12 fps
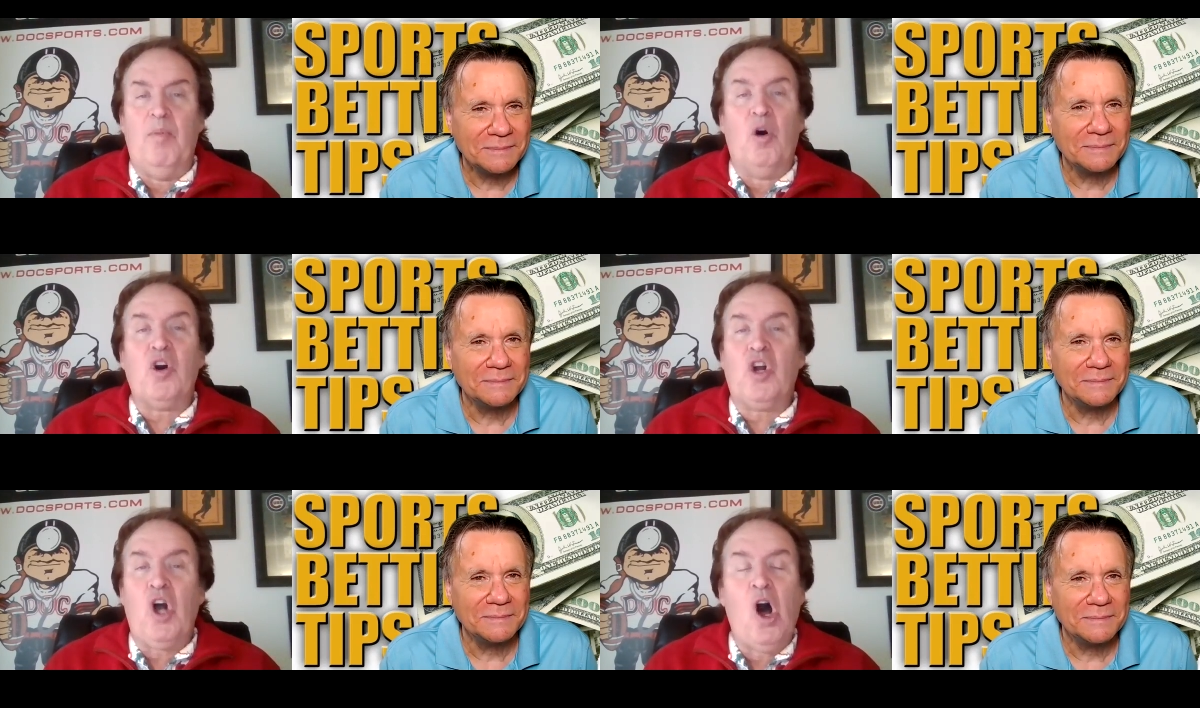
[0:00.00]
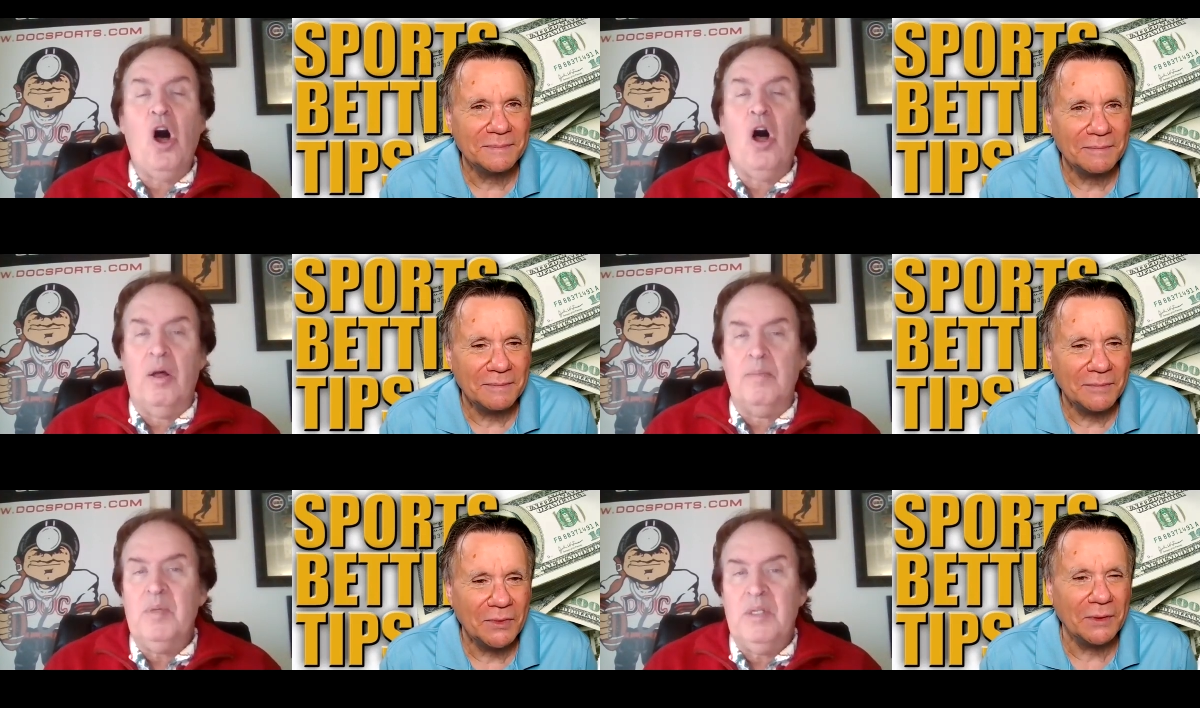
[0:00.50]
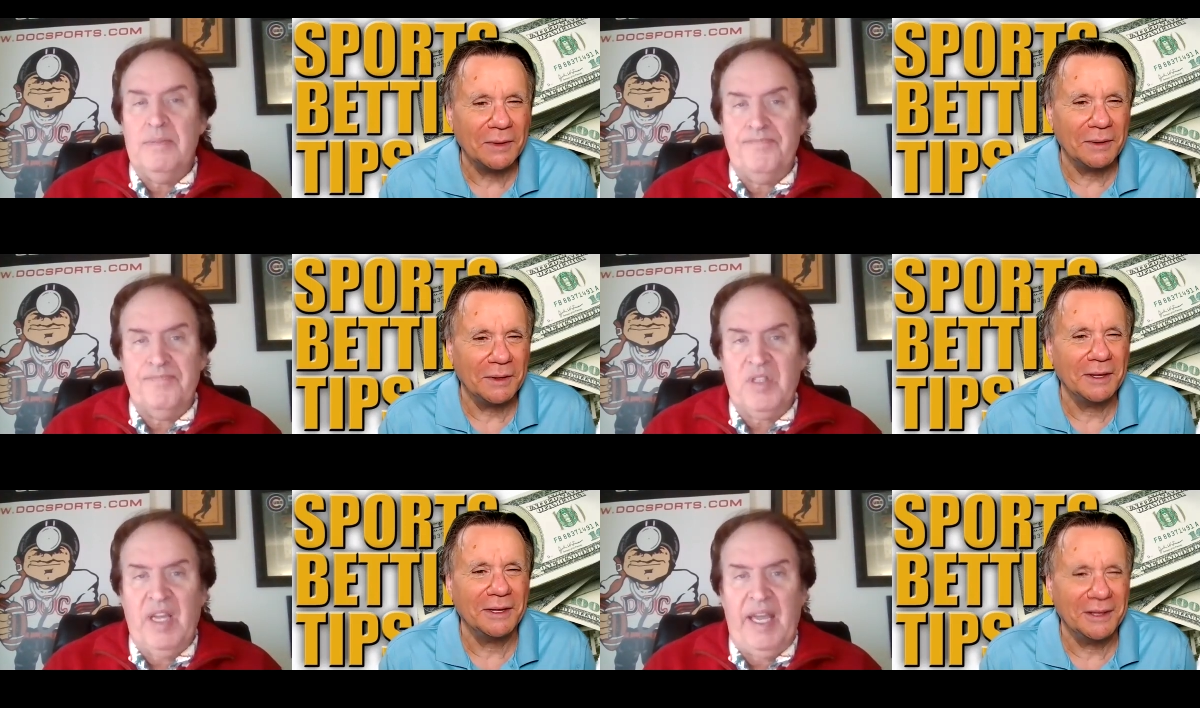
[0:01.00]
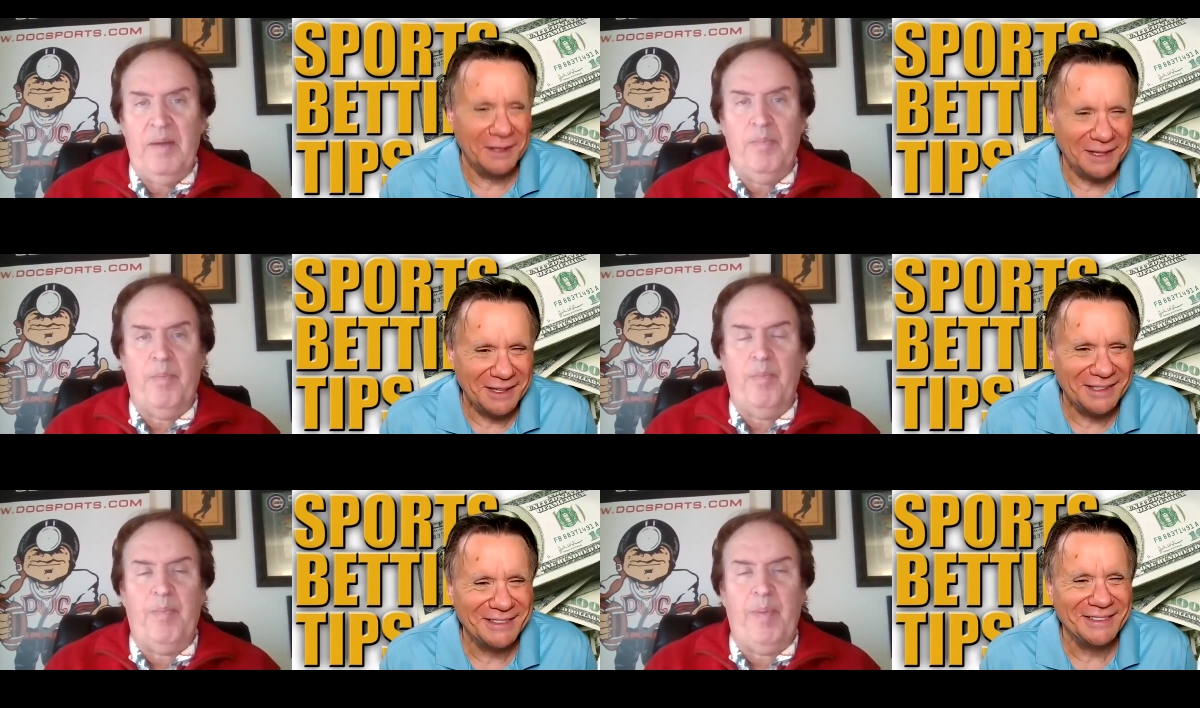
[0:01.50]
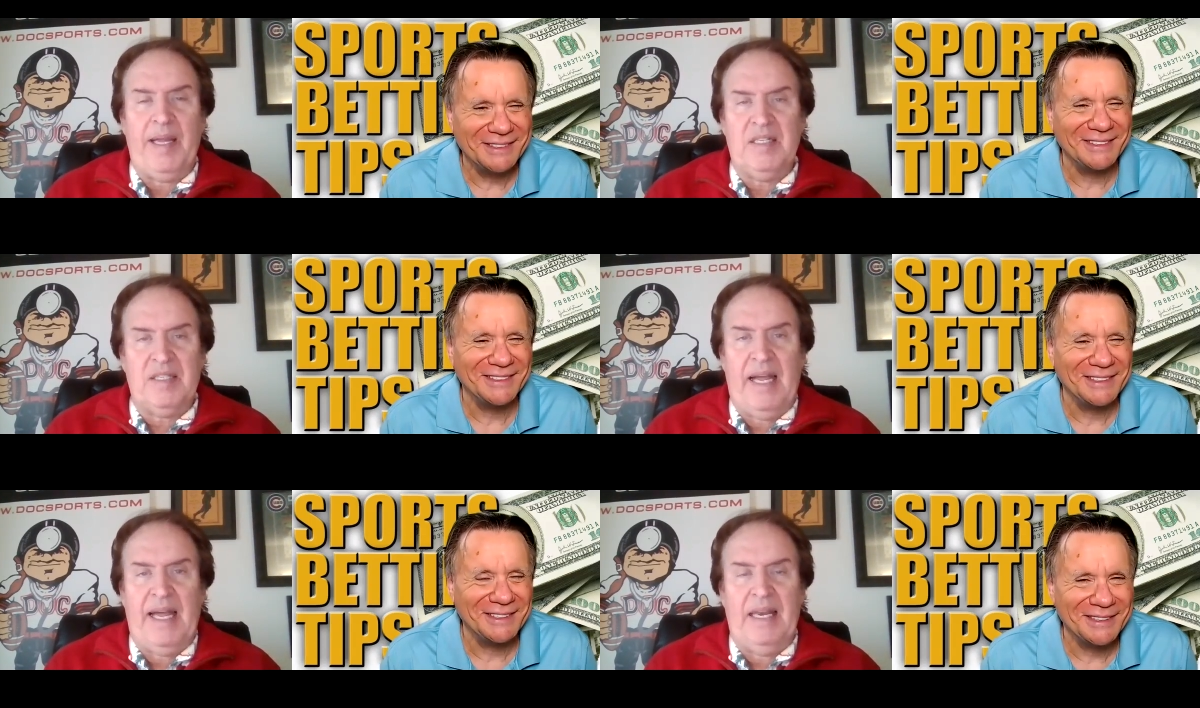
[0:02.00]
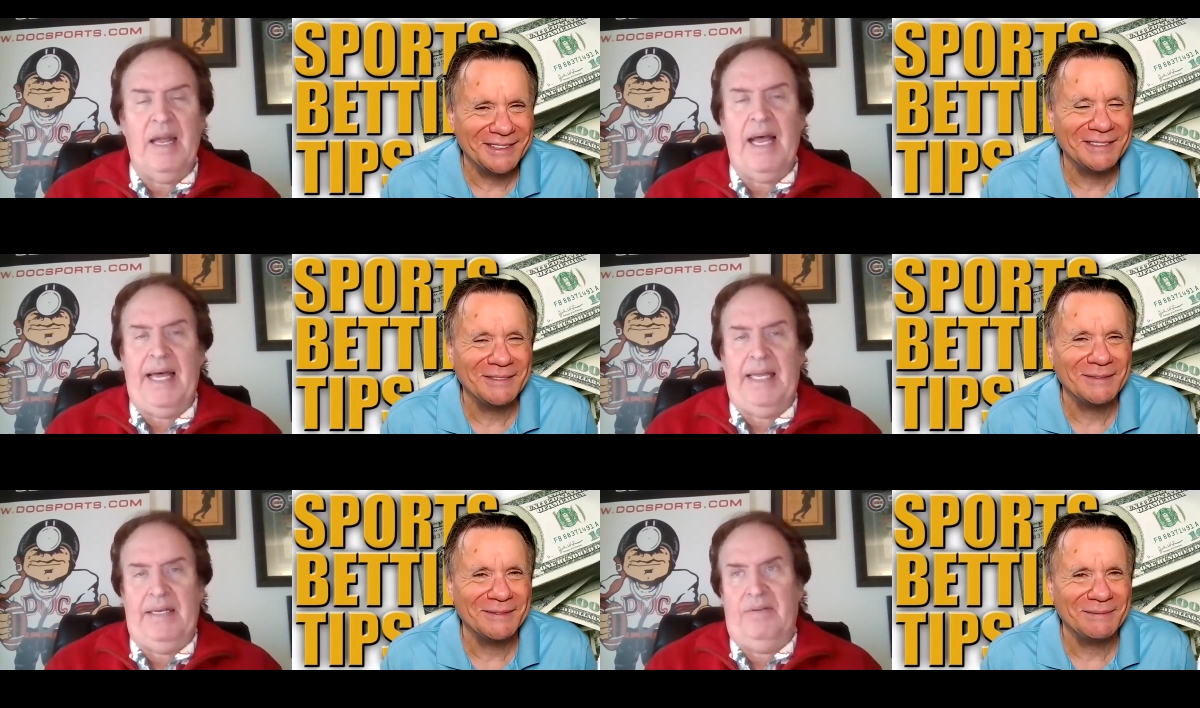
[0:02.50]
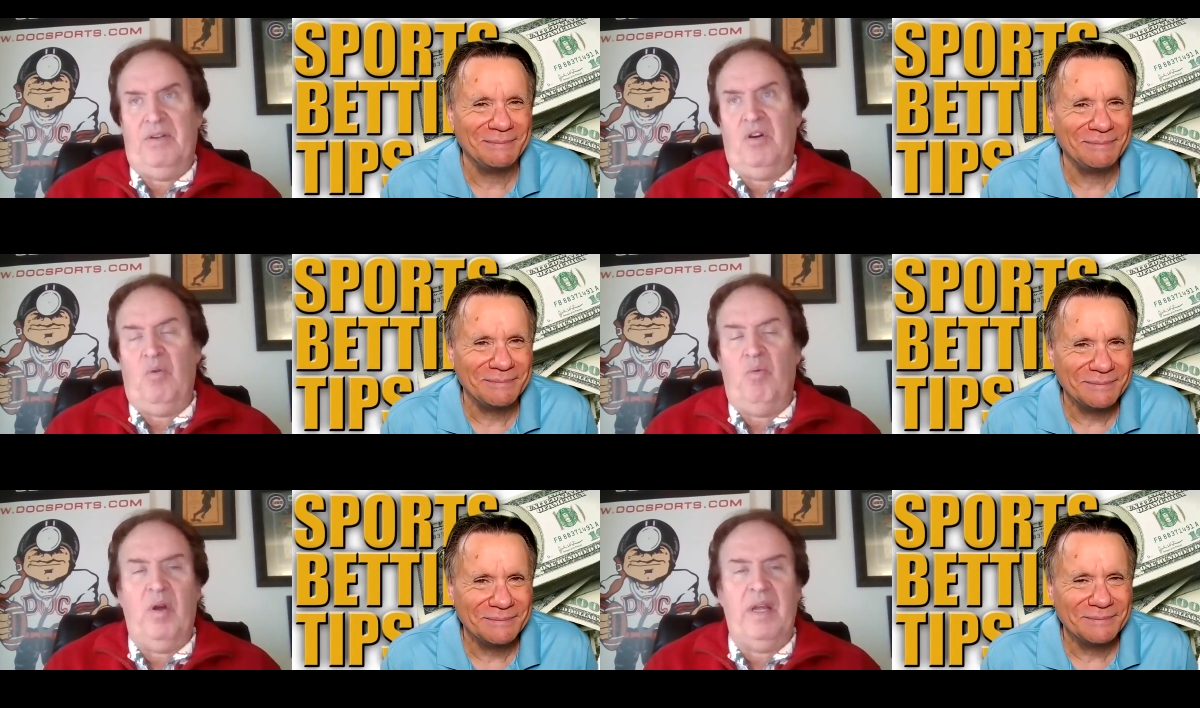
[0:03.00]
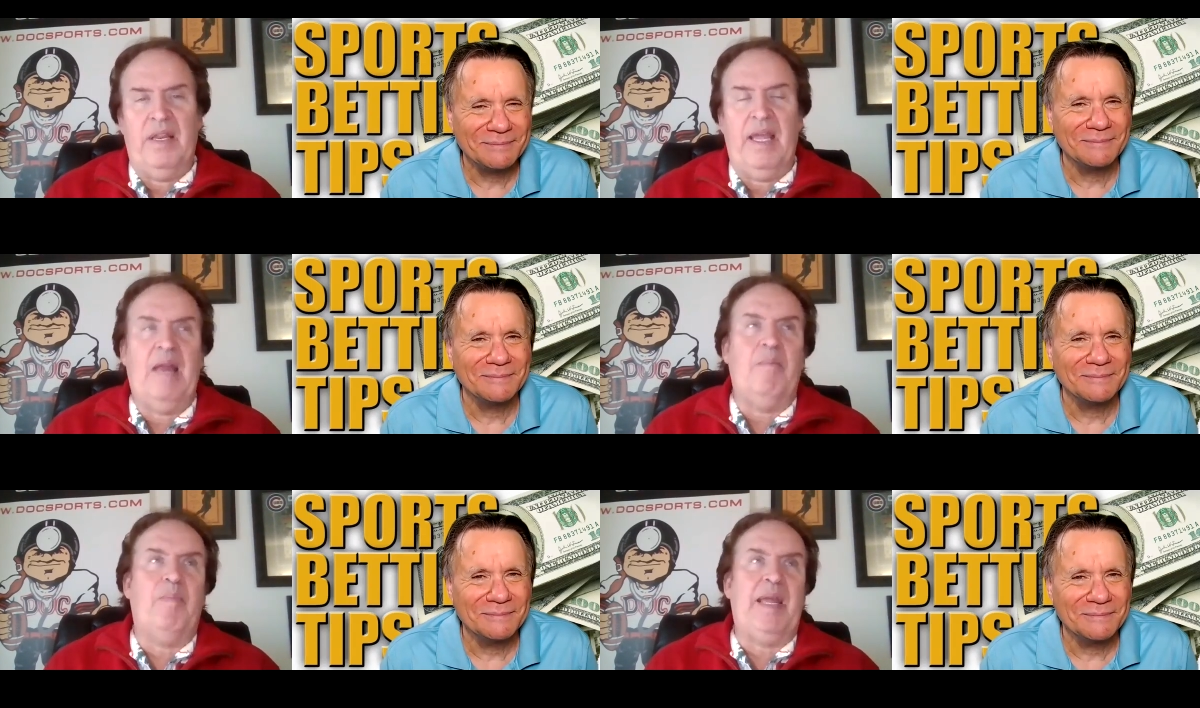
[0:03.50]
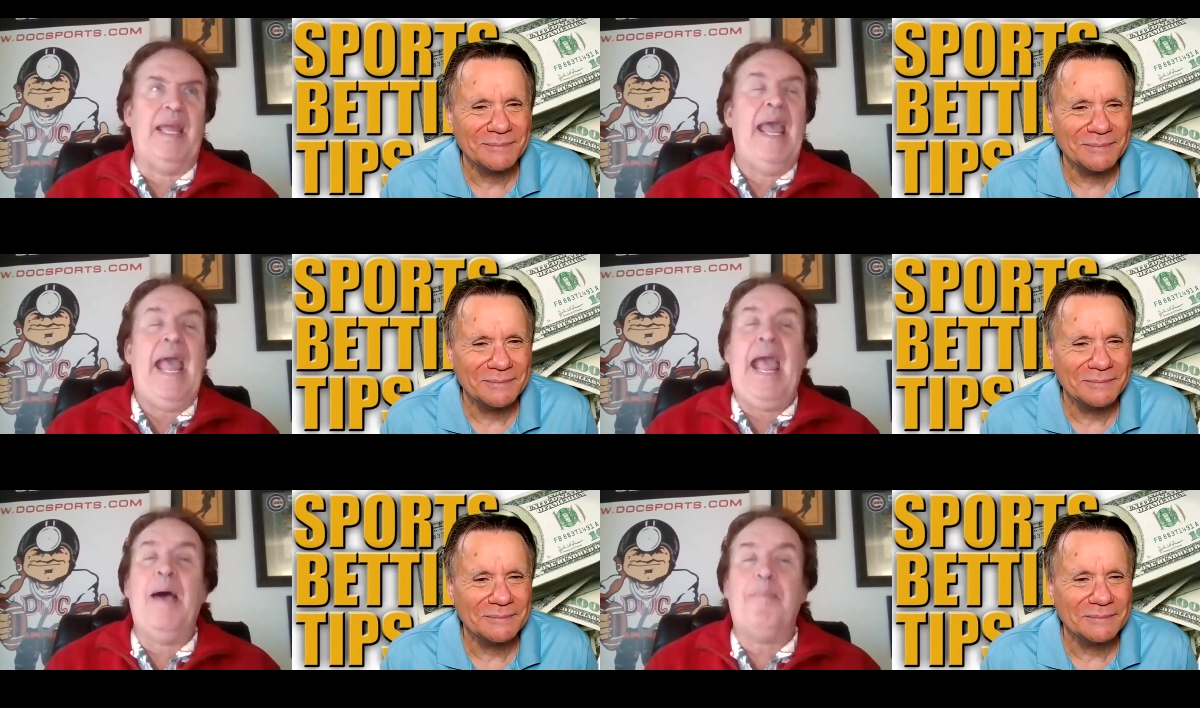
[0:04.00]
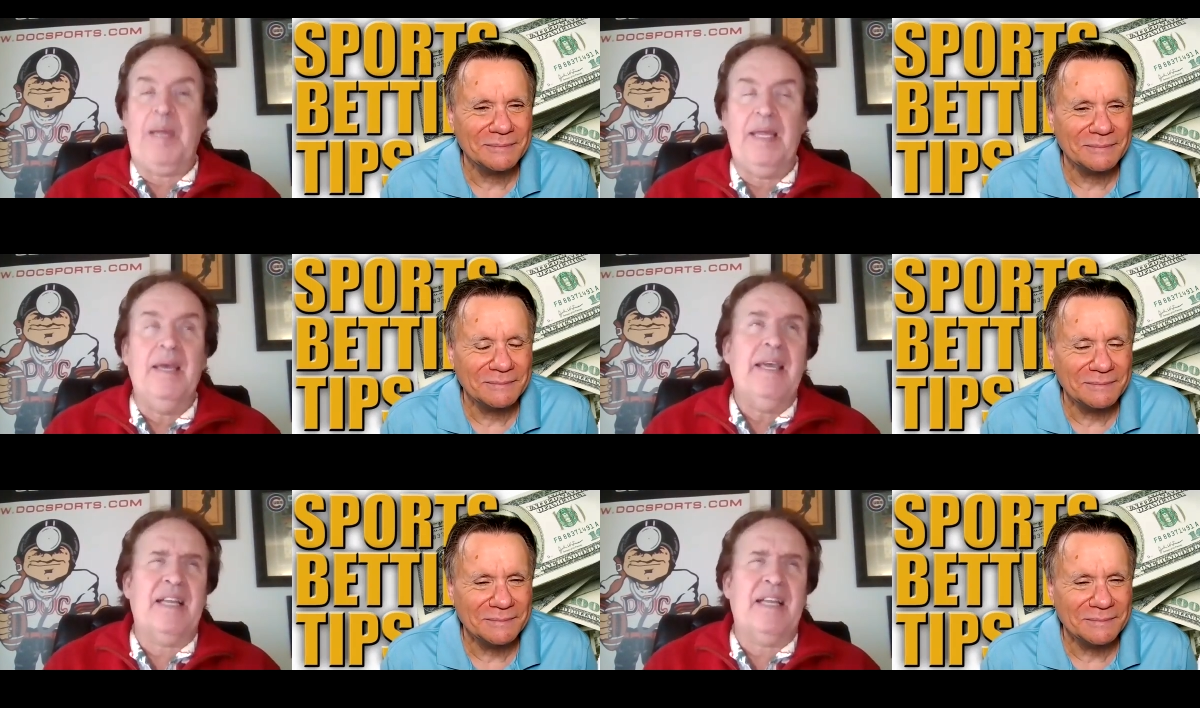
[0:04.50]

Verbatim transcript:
Speaker 1: more calm okay based on on you know and be happy